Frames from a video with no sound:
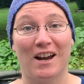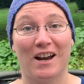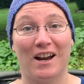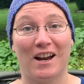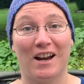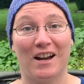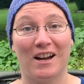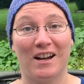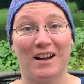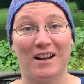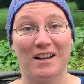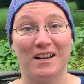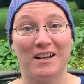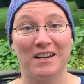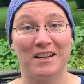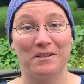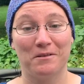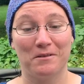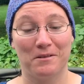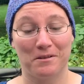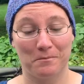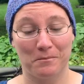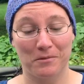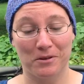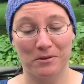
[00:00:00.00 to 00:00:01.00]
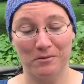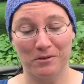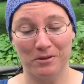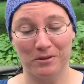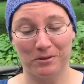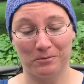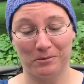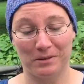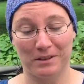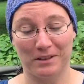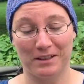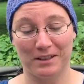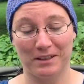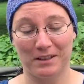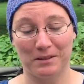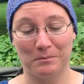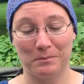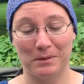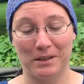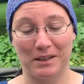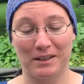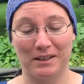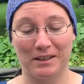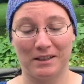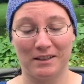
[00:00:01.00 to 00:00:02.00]
I am thrilled with it
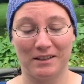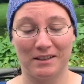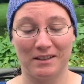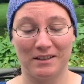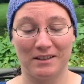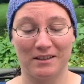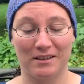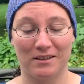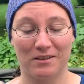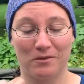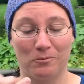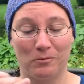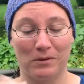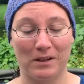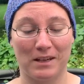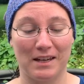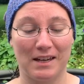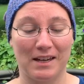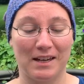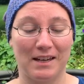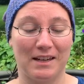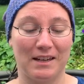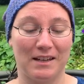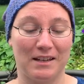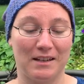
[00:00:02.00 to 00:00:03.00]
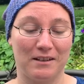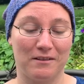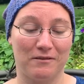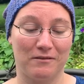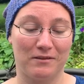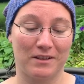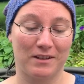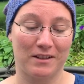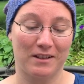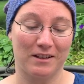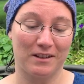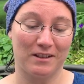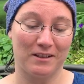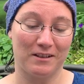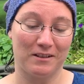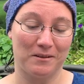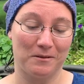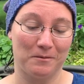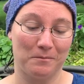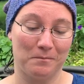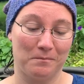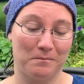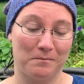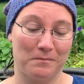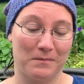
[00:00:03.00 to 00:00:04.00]
because we have
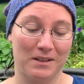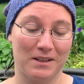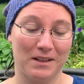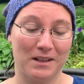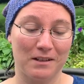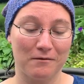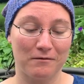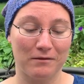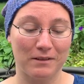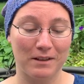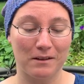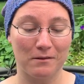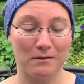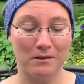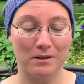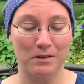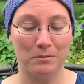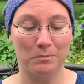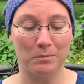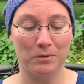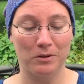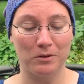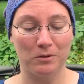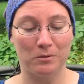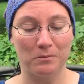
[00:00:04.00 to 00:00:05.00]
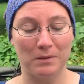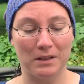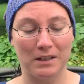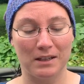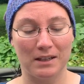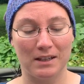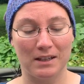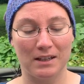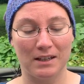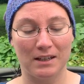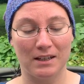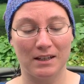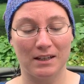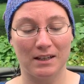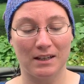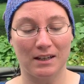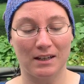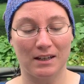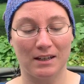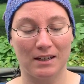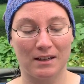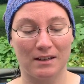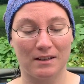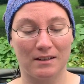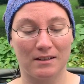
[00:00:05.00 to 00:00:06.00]
some sunflowers blooming
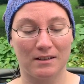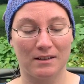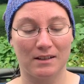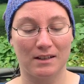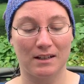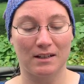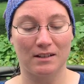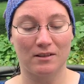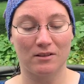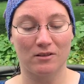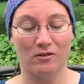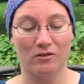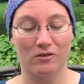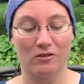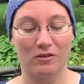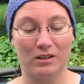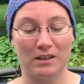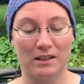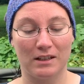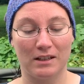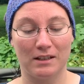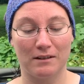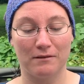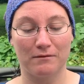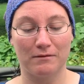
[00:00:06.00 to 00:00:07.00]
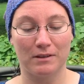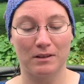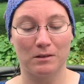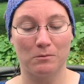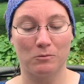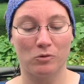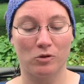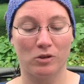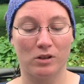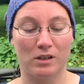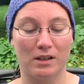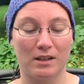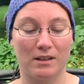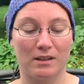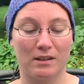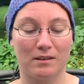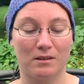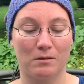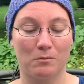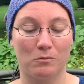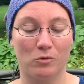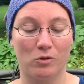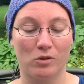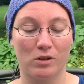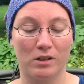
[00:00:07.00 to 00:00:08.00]
and it's early enough in the morning that
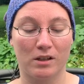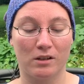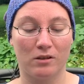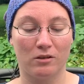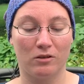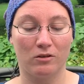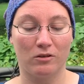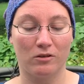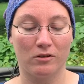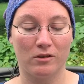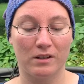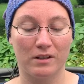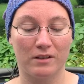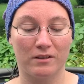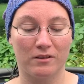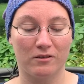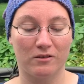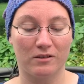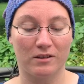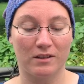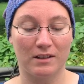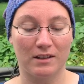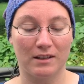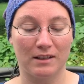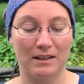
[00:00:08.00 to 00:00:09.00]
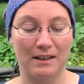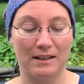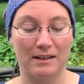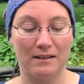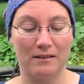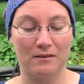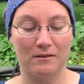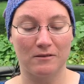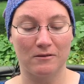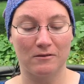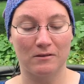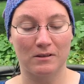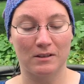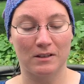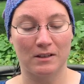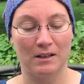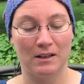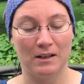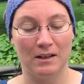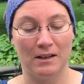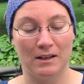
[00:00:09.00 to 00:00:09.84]
the morning glories are still out.